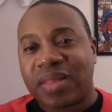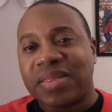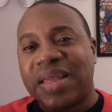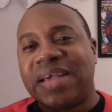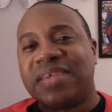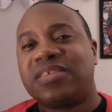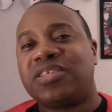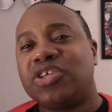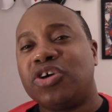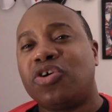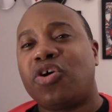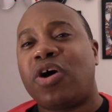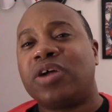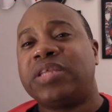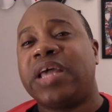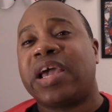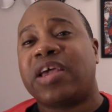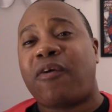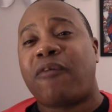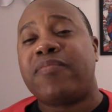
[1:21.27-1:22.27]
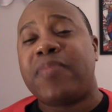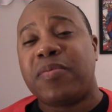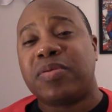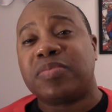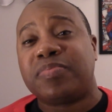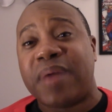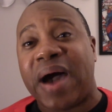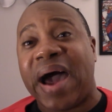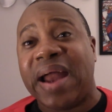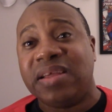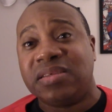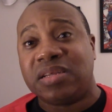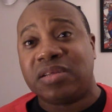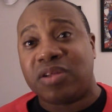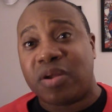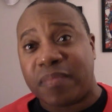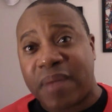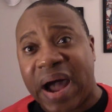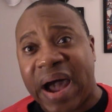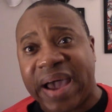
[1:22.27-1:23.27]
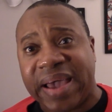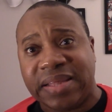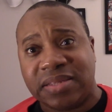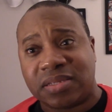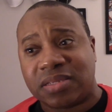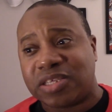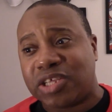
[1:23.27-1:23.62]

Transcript: they still are taking over people's bodies and their minds.